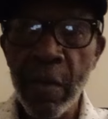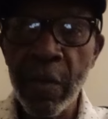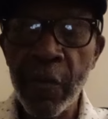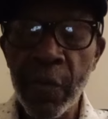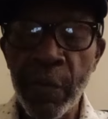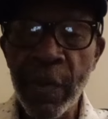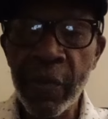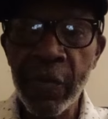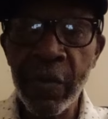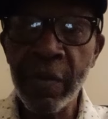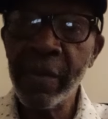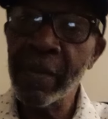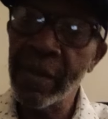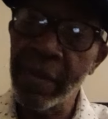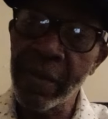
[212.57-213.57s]

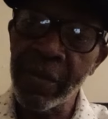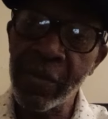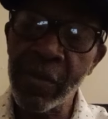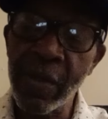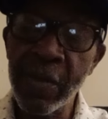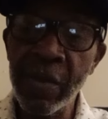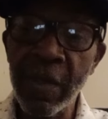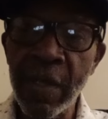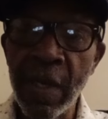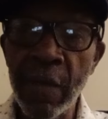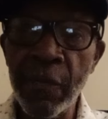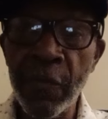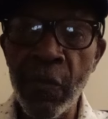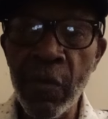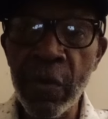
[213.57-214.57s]
especially in Southern
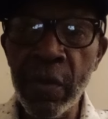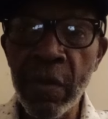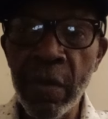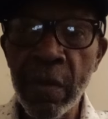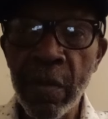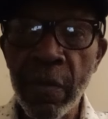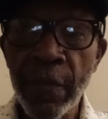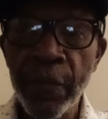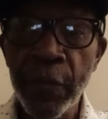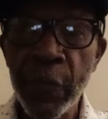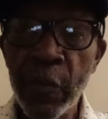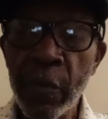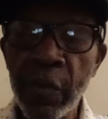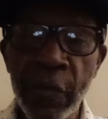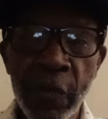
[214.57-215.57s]
California,
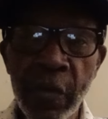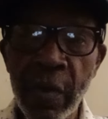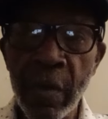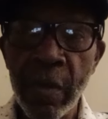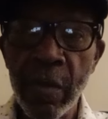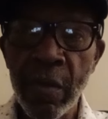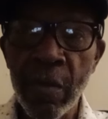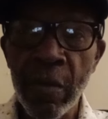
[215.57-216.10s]
you could see.